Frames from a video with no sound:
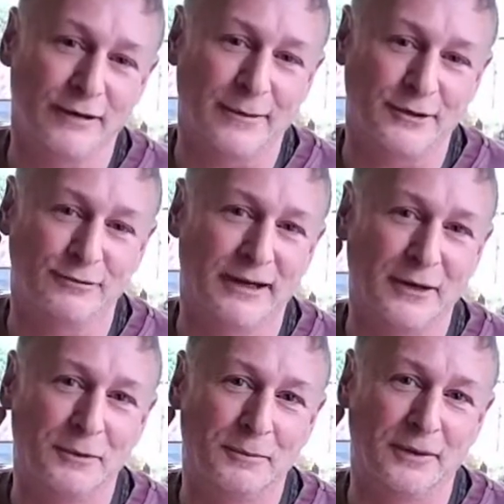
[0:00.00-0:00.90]
wrapped
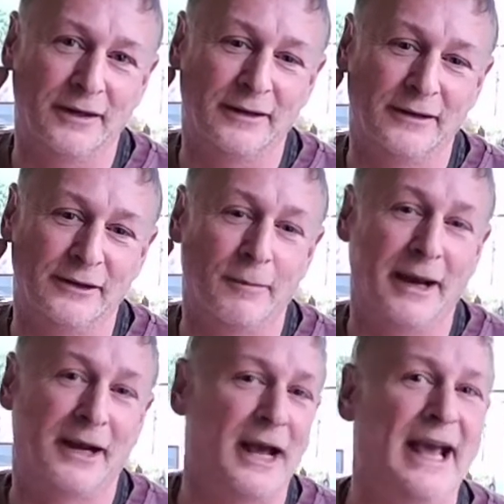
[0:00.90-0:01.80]
around. But no
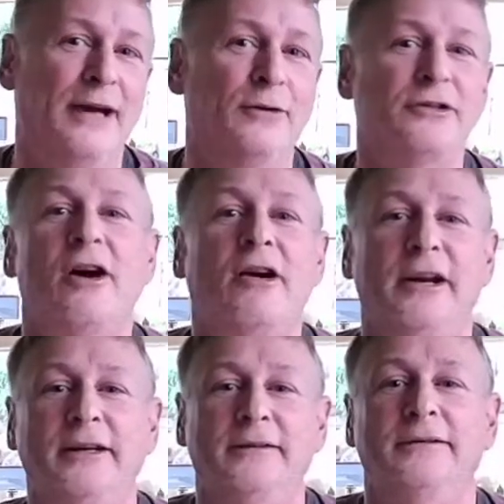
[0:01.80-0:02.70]
matter how
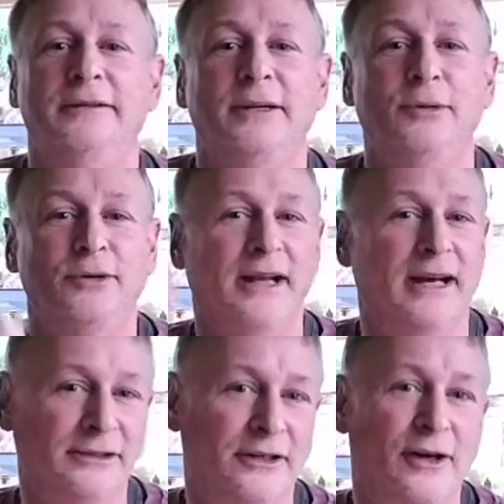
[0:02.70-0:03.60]
tight you put
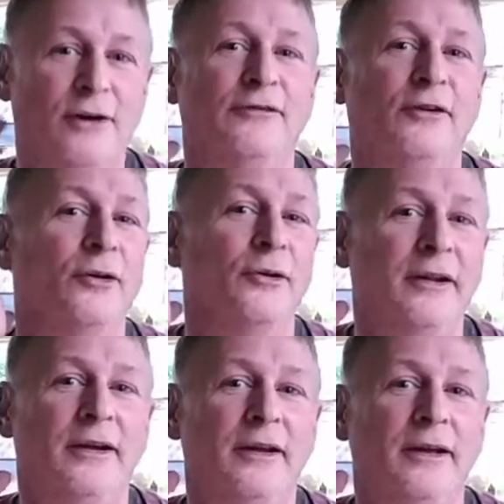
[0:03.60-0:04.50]
that scarf on,
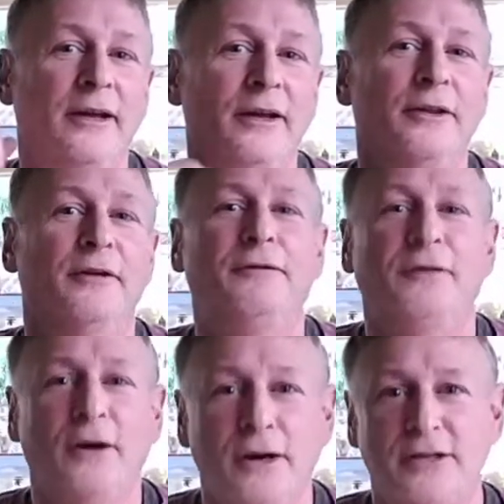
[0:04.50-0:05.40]
the
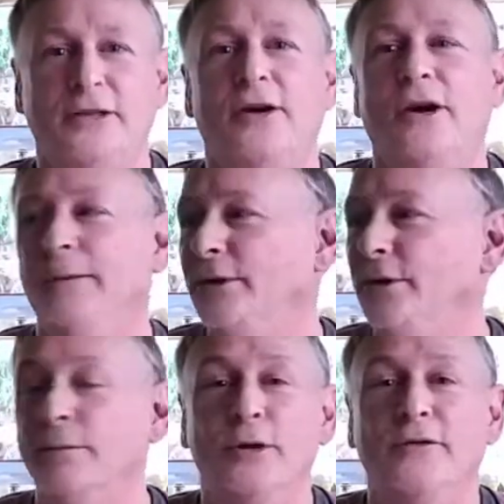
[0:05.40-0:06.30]
first time
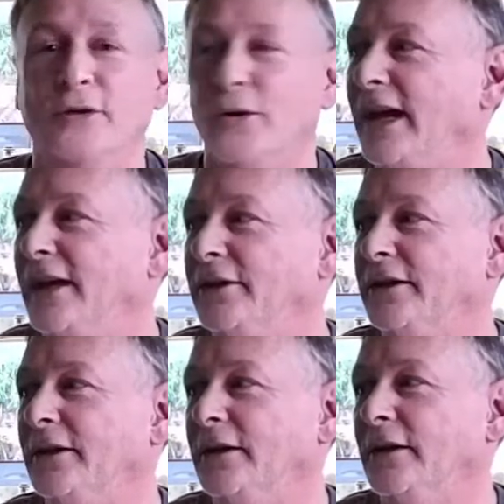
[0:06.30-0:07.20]
you move your head
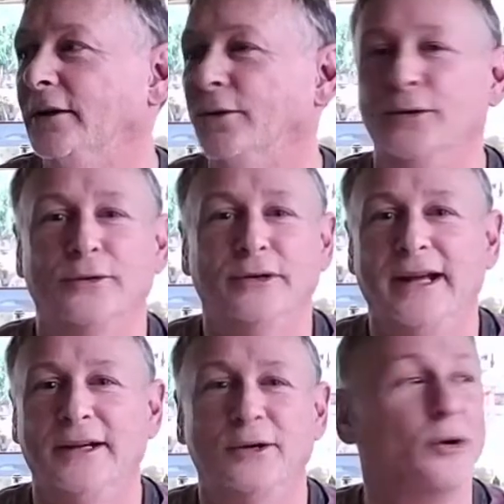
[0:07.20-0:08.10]
or your
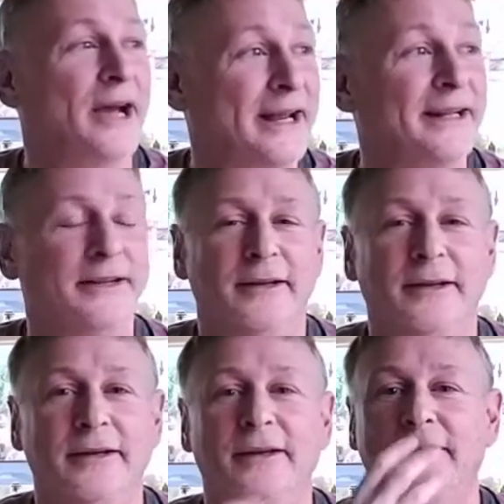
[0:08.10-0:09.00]
neck or
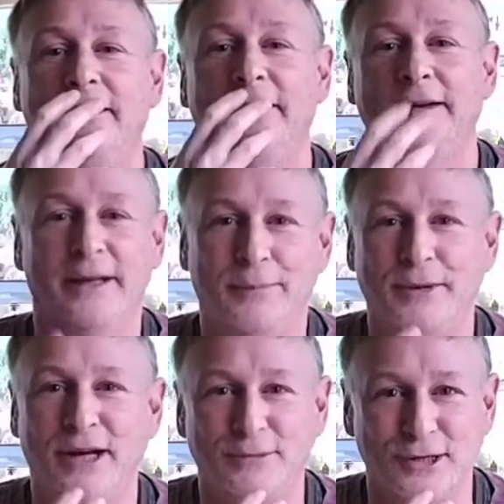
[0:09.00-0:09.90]
anything, it
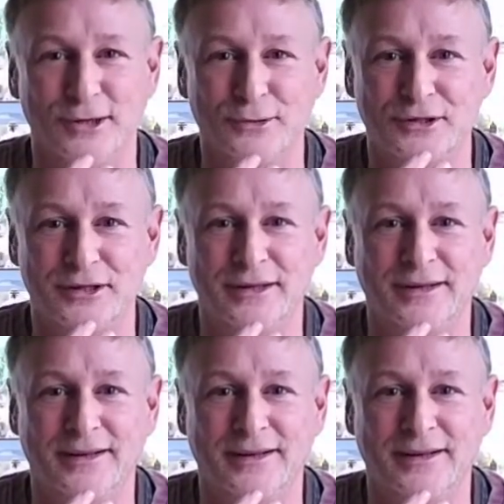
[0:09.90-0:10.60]
becomes loose.